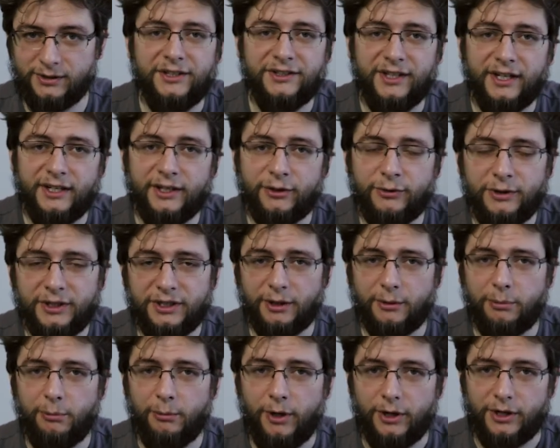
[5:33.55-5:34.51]
The
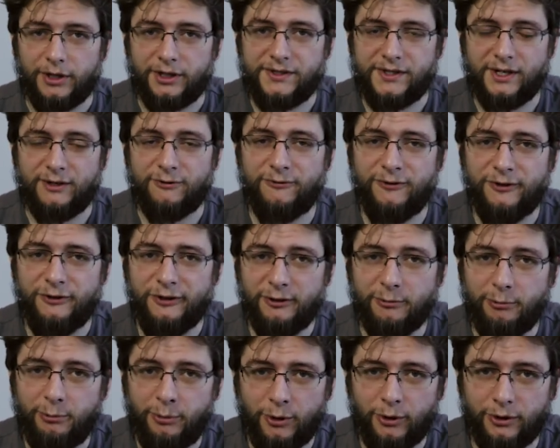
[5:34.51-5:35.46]
diacritic marks are very
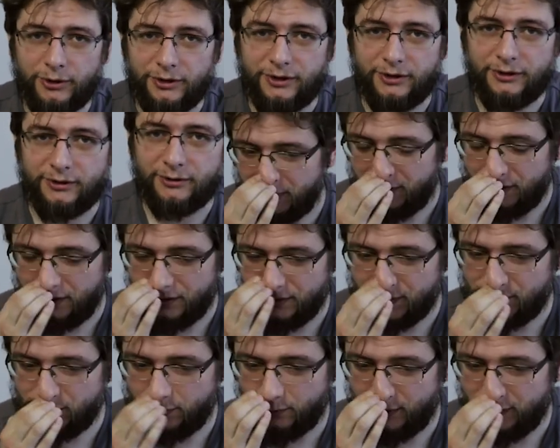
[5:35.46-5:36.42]
important
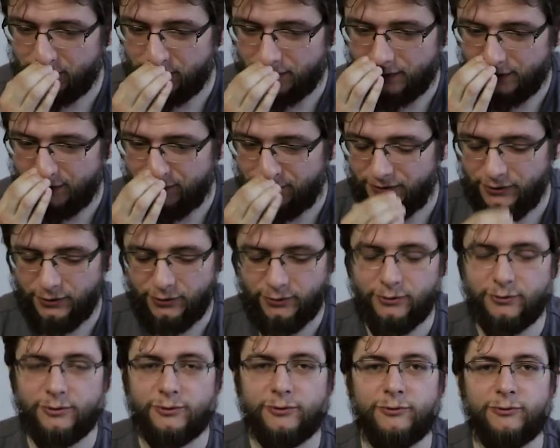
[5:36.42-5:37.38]
because, well, if
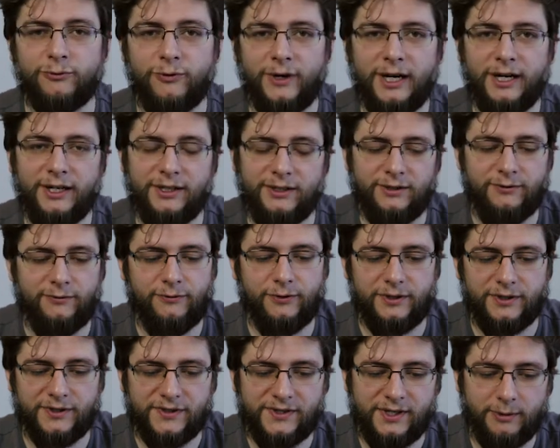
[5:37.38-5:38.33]
you write,
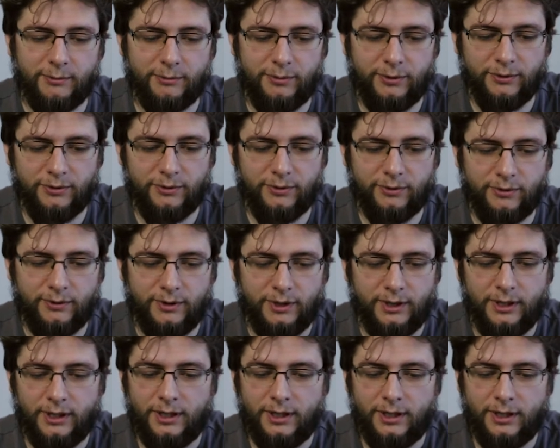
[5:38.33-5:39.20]
for example,